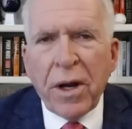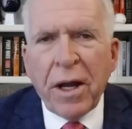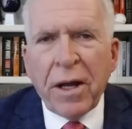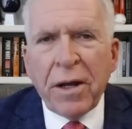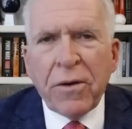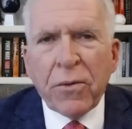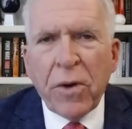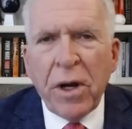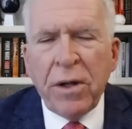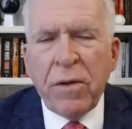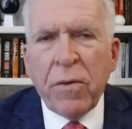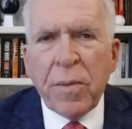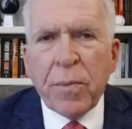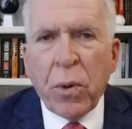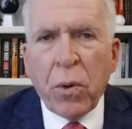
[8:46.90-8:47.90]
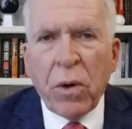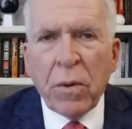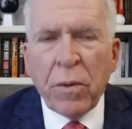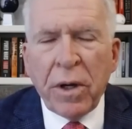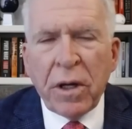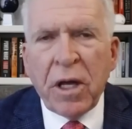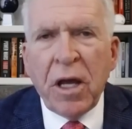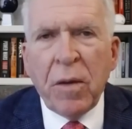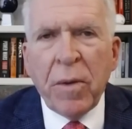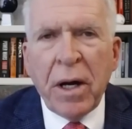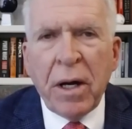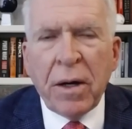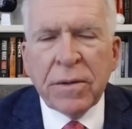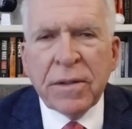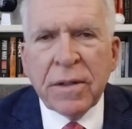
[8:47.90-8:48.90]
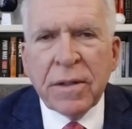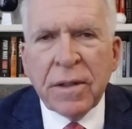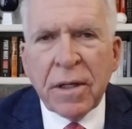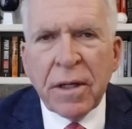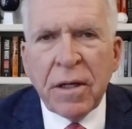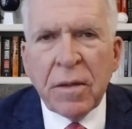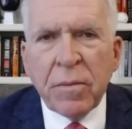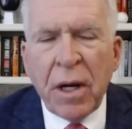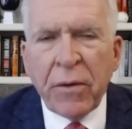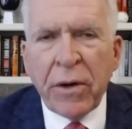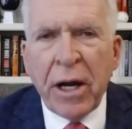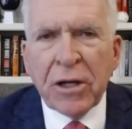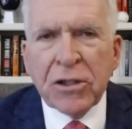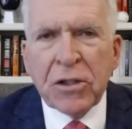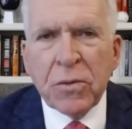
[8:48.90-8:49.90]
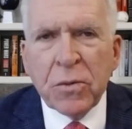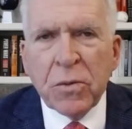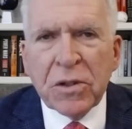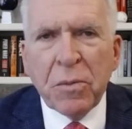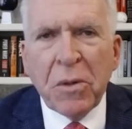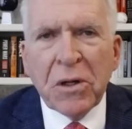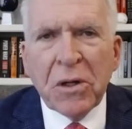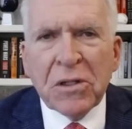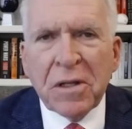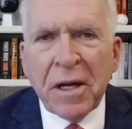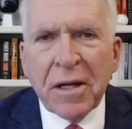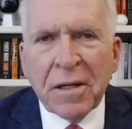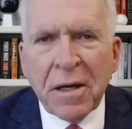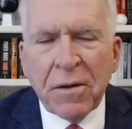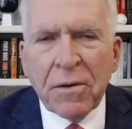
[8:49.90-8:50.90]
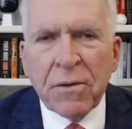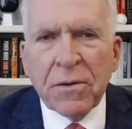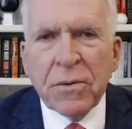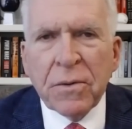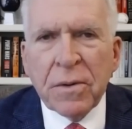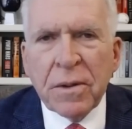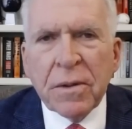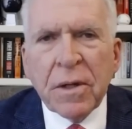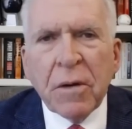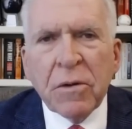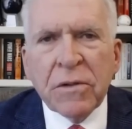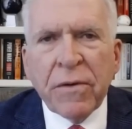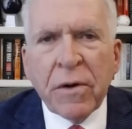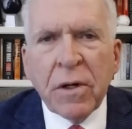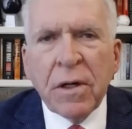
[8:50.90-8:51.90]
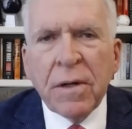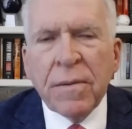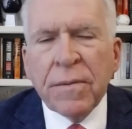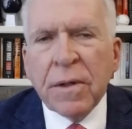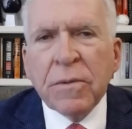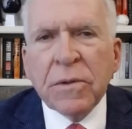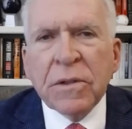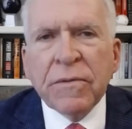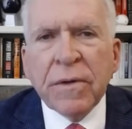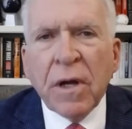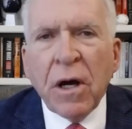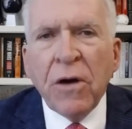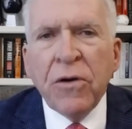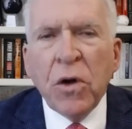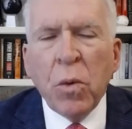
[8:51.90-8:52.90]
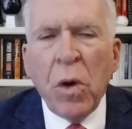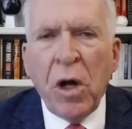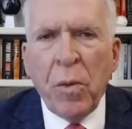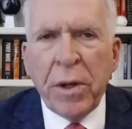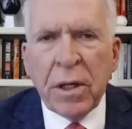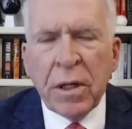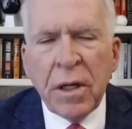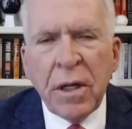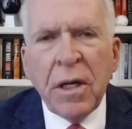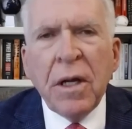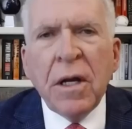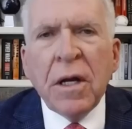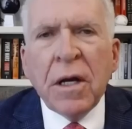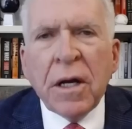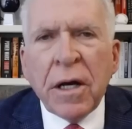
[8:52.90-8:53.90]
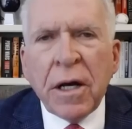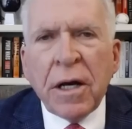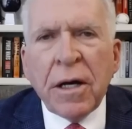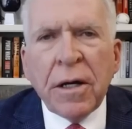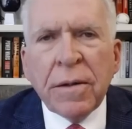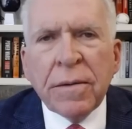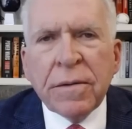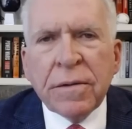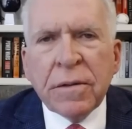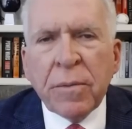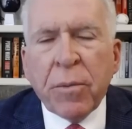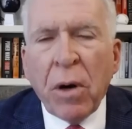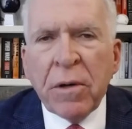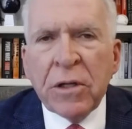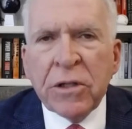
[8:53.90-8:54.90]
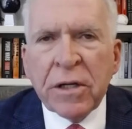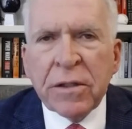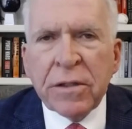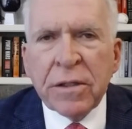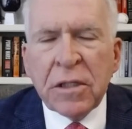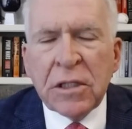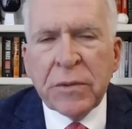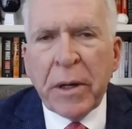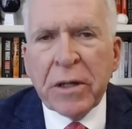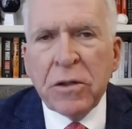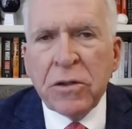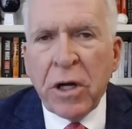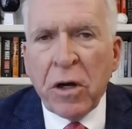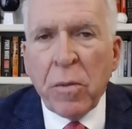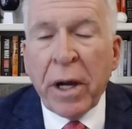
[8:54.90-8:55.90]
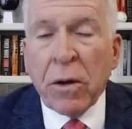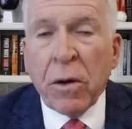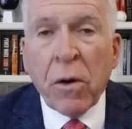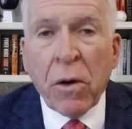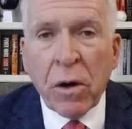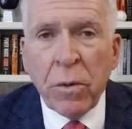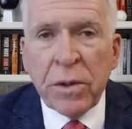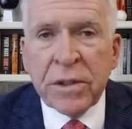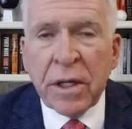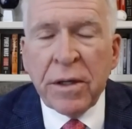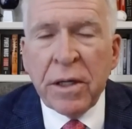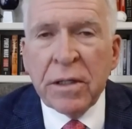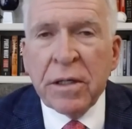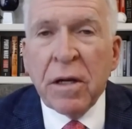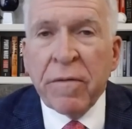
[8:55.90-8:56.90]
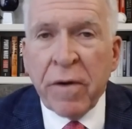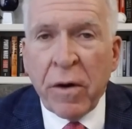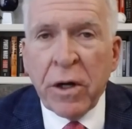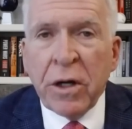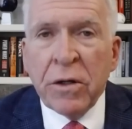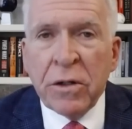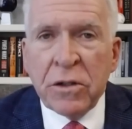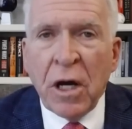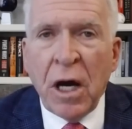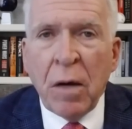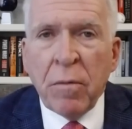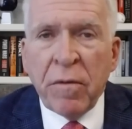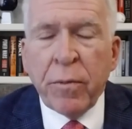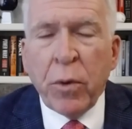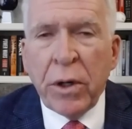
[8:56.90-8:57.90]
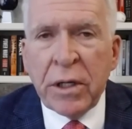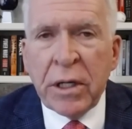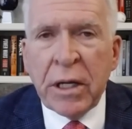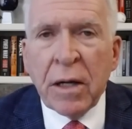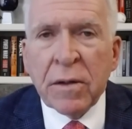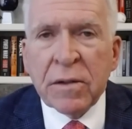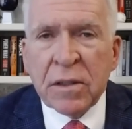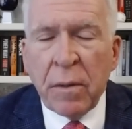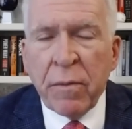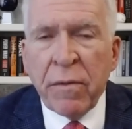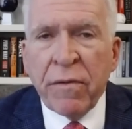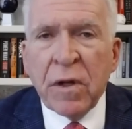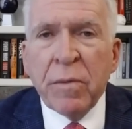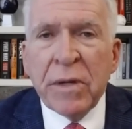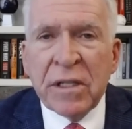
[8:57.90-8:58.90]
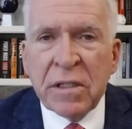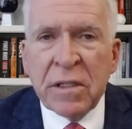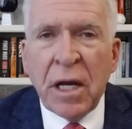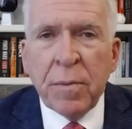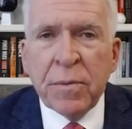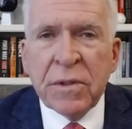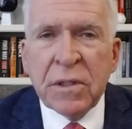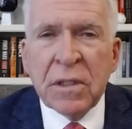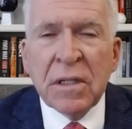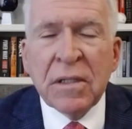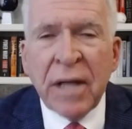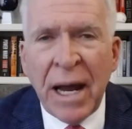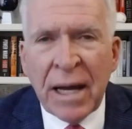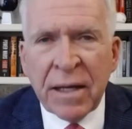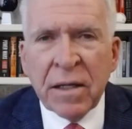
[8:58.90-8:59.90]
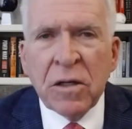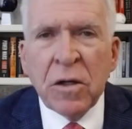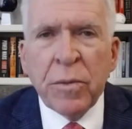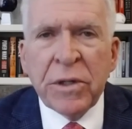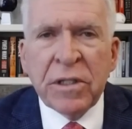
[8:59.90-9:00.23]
when I read the report, when it came out, I think my reaction was much like others. It was underwhelming. Department of Justice Inspector General Michael Horowitz, I think, did a very good job of pointing out some of the missteps, the tactical